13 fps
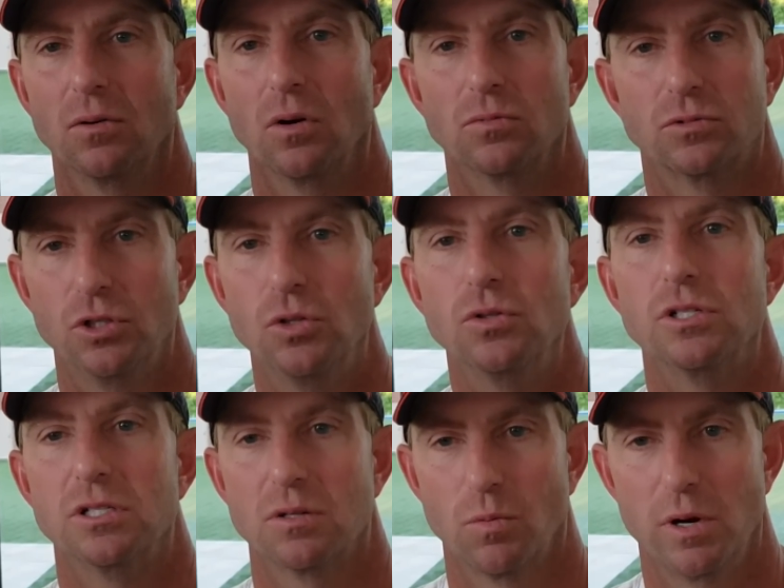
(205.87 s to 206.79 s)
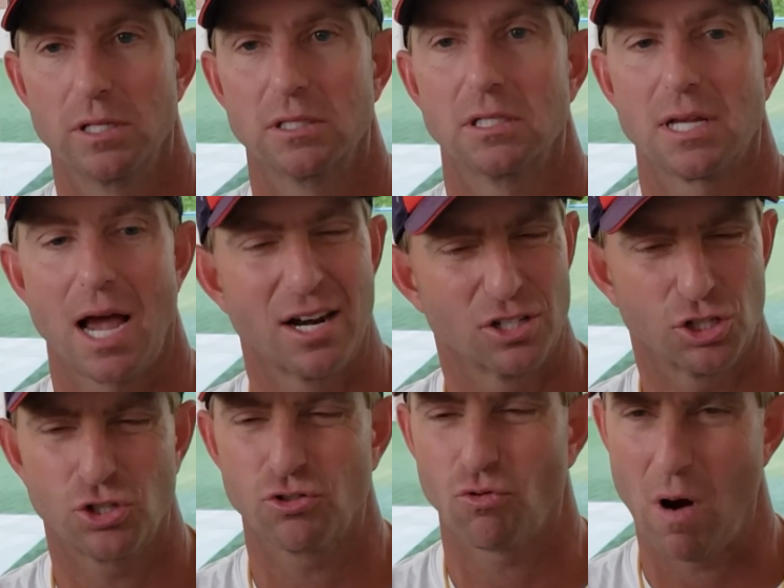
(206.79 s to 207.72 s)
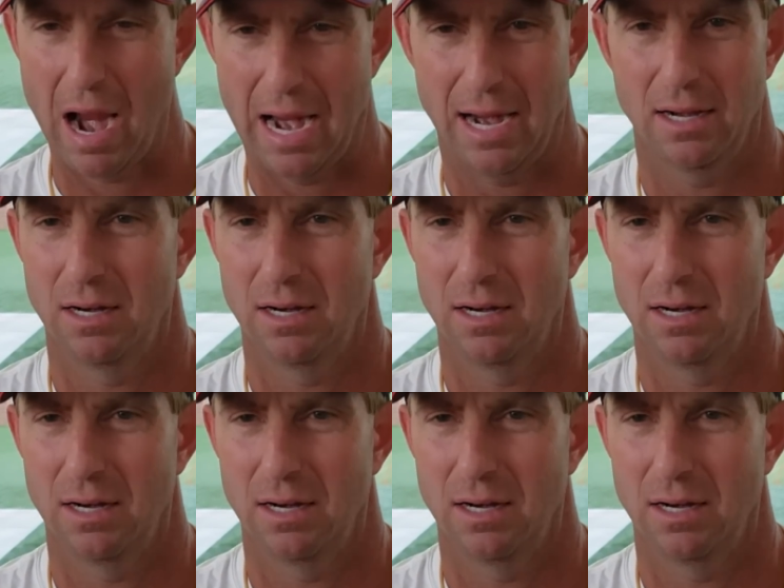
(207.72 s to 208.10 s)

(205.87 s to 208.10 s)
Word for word: on, Tuesdays and Wednesdays, how to strain.